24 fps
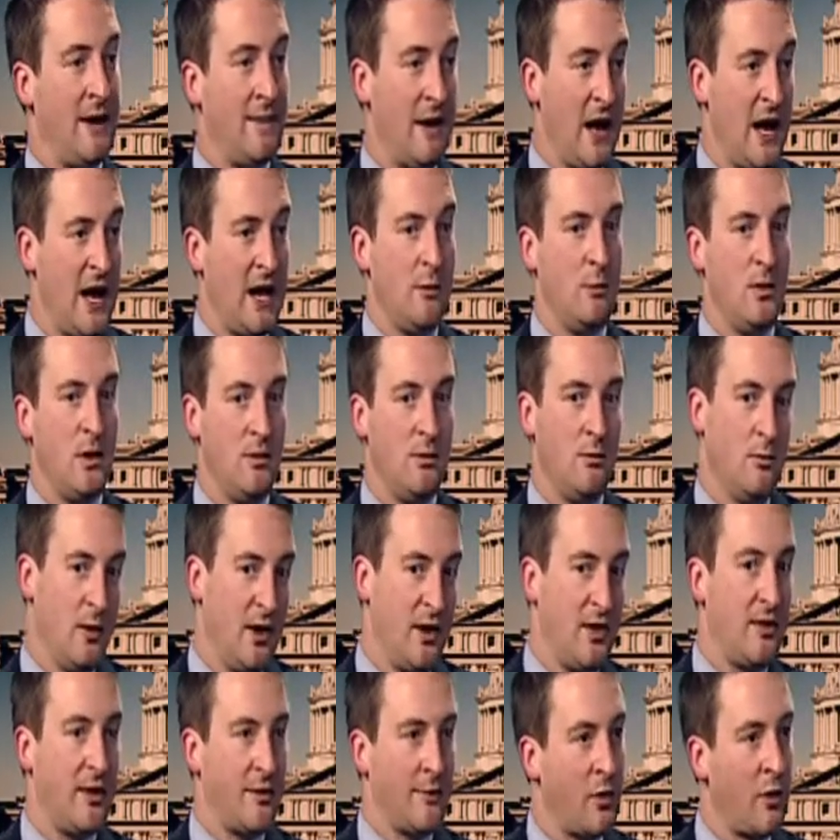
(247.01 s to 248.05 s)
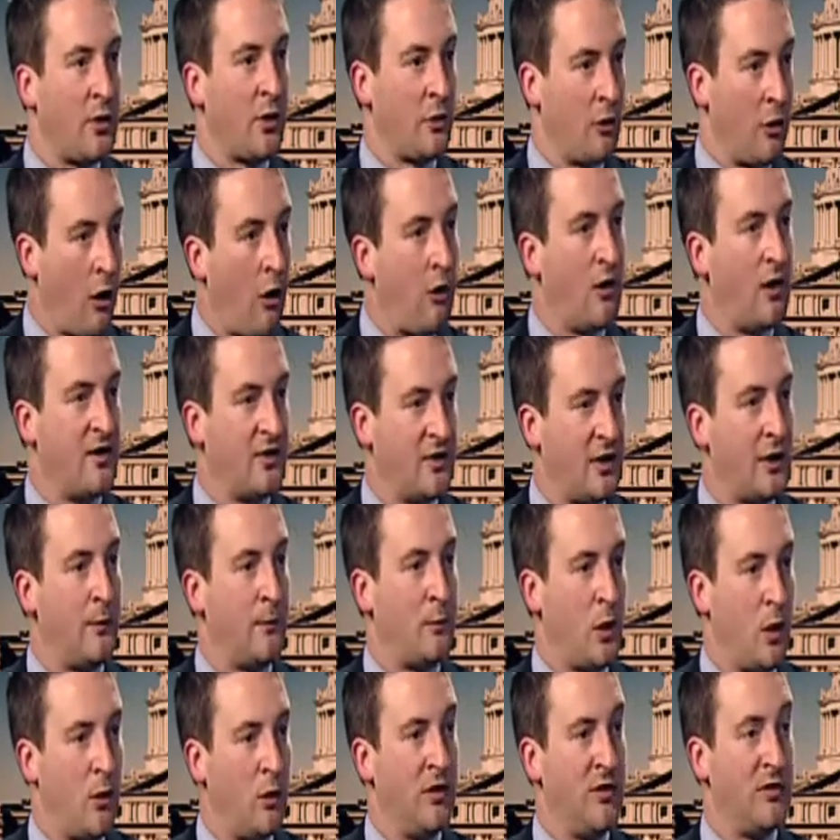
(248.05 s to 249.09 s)
hey, we think that there are a set of
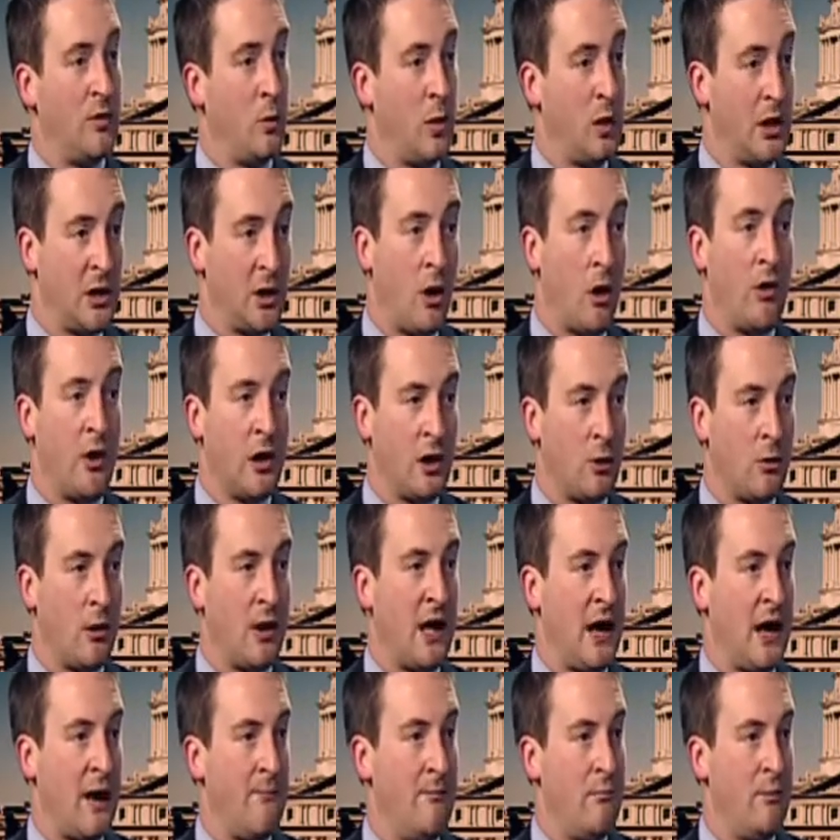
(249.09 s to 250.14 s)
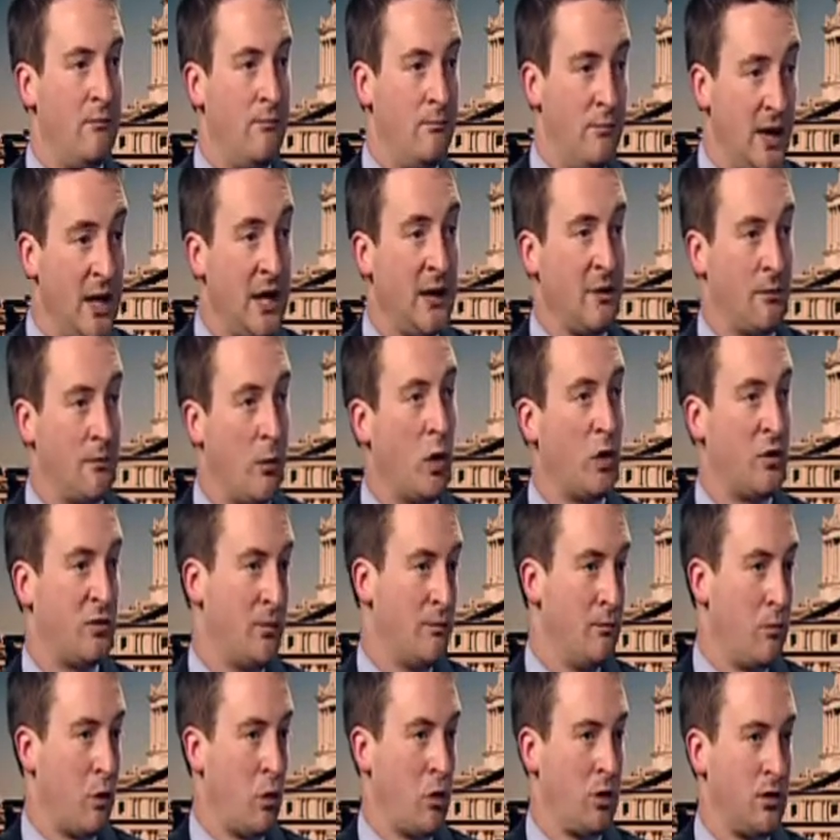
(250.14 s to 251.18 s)
priorities that we can all agree on being the most
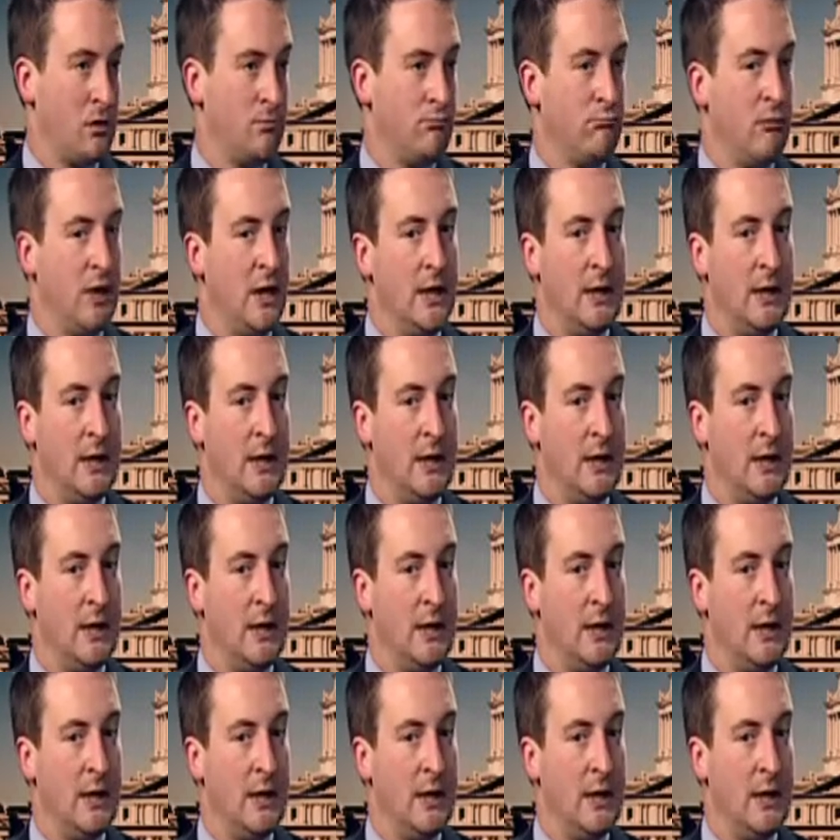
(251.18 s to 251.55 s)
important,